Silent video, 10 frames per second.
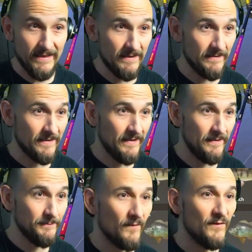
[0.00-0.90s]
and
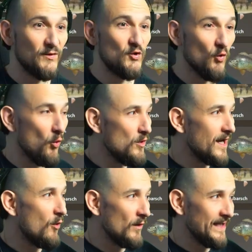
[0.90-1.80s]
yeah, there's
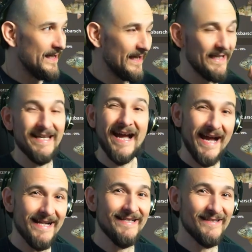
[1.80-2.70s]
still something
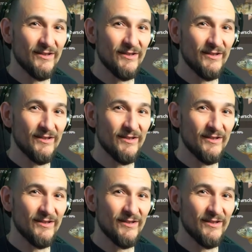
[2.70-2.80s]
biting.